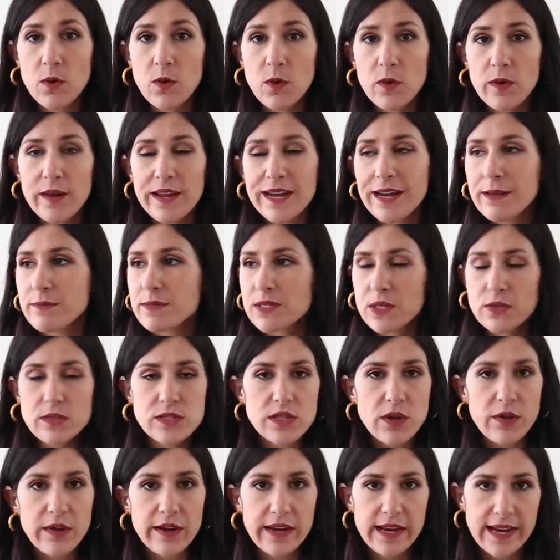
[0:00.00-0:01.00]
Court and I'm so
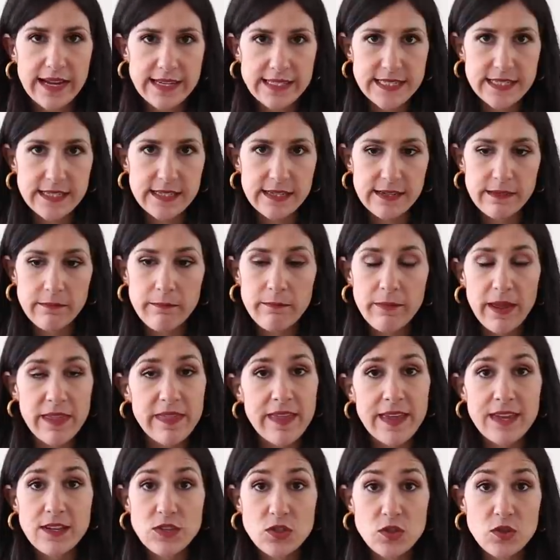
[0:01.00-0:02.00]
sorry I didn't
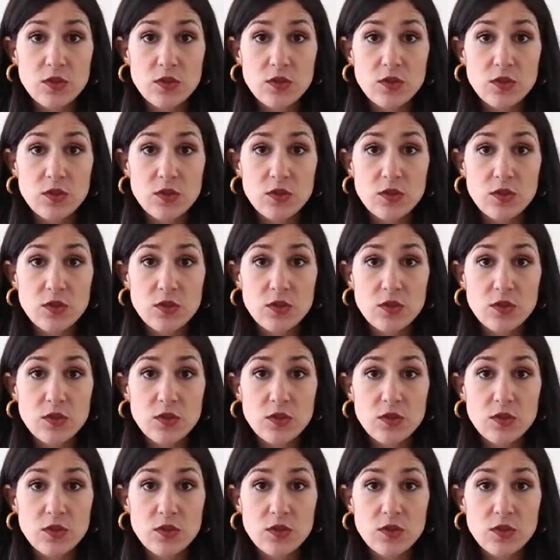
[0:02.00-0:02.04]
but they